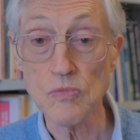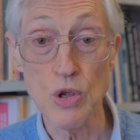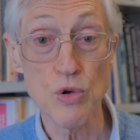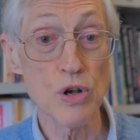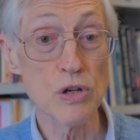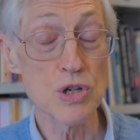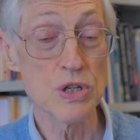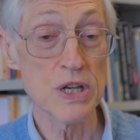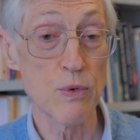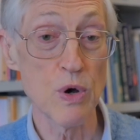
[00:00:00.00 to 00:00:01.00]
You could also
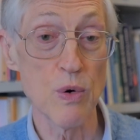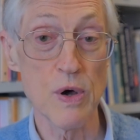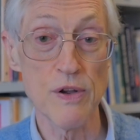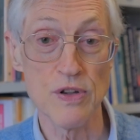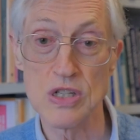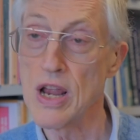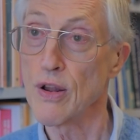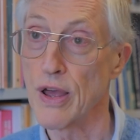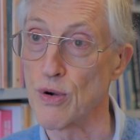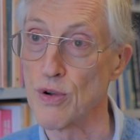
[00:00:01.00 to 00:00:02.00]
say, well, what if it's
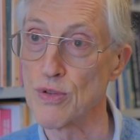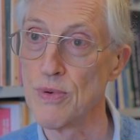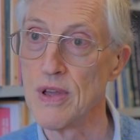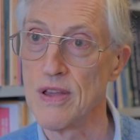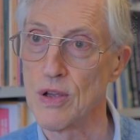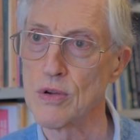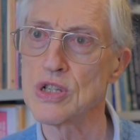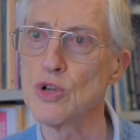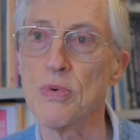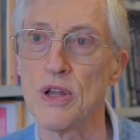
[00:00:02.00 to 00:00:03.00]
not like Earth? It could
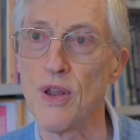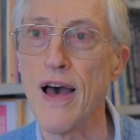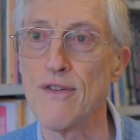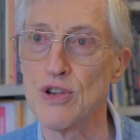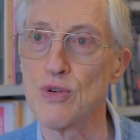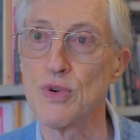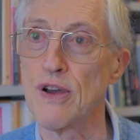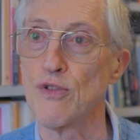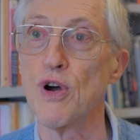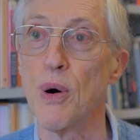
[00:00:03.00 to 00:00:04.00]
still be alive and you would
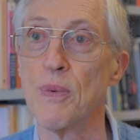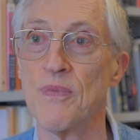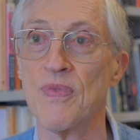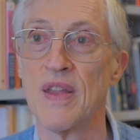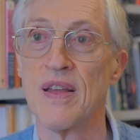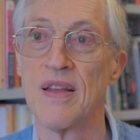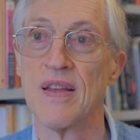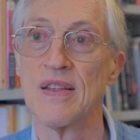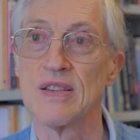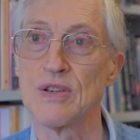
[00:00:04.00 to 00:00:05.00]
never know.
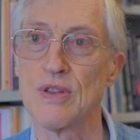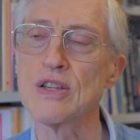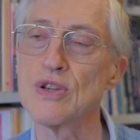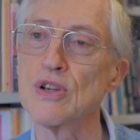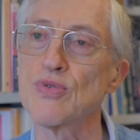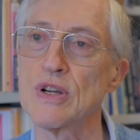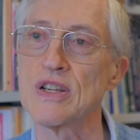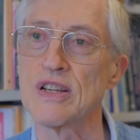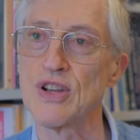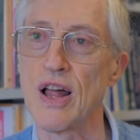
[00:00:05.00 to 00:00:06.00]
So that's an
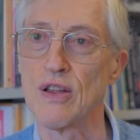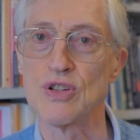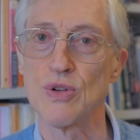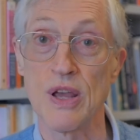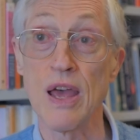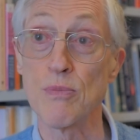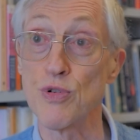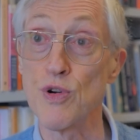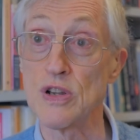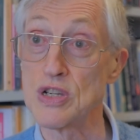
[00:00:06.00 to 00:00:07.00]
interesting challenge. You can't
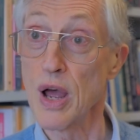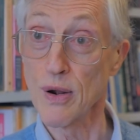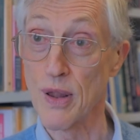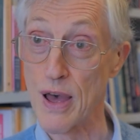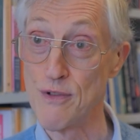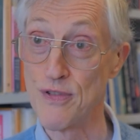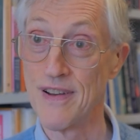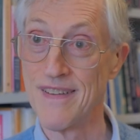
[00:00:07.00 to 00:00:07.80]
prove it's not alive.